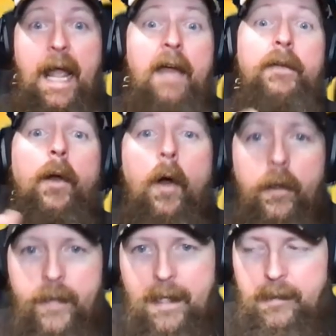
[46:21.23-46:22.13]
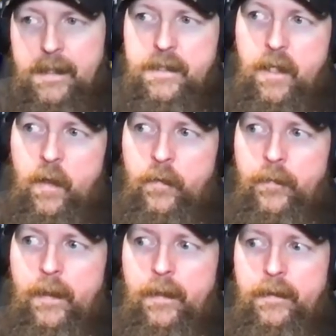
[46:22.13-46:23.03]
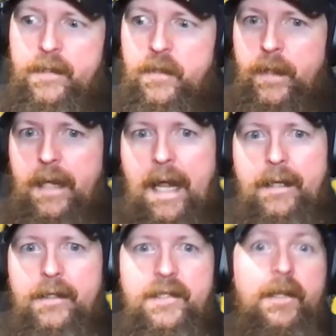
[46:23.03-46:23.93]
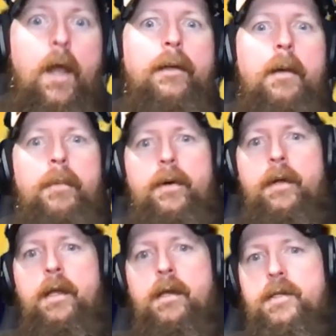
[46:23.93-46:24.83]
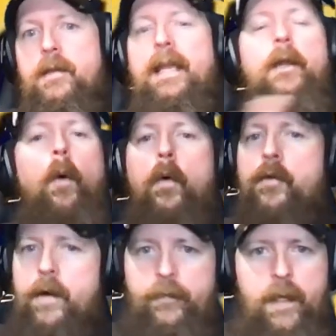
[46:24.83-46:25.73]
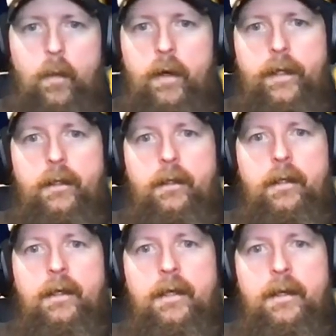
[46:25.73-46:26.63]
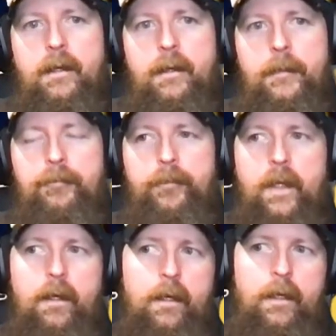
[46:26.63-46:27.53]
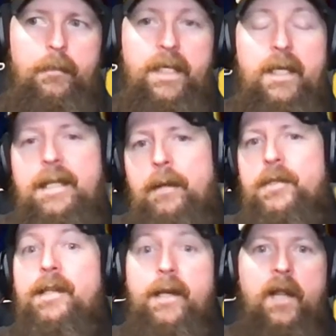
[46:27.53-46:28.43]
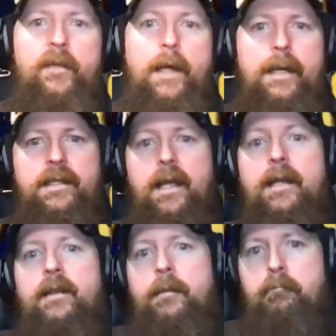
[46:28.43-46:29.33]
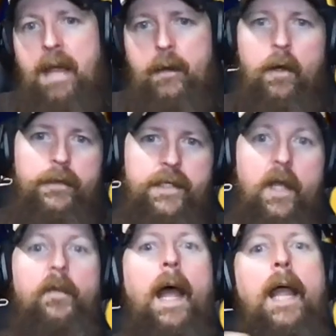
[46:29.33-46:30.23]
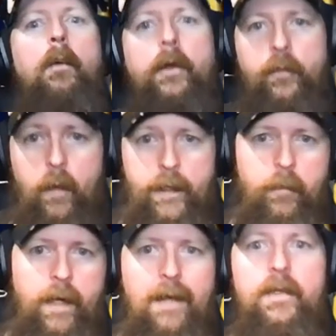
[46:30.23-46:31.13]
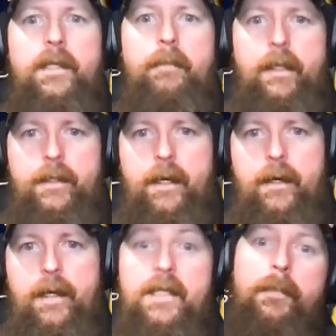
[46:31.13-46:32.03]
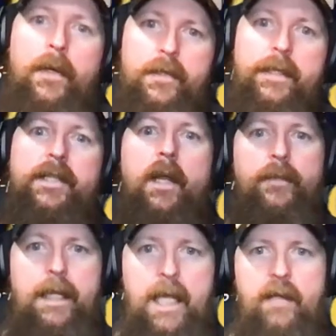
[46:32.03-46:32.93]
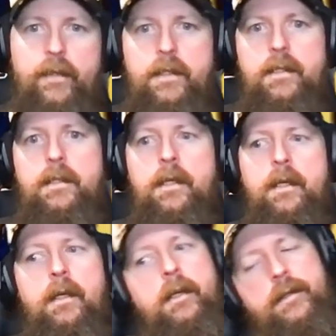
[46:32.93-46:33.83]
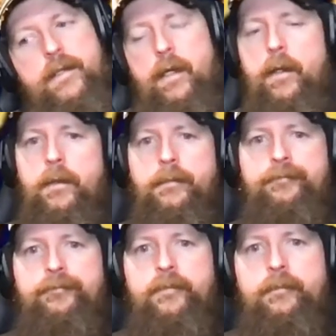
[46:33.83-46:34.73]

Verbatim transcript: and have it on that list of uh, so it had a stock number so they could order it if they wanted. Right. Uh, because that was the knife that I designed that met all the stuff I would have wanted when I was in the military, as opposed to the stuff they gave us. So,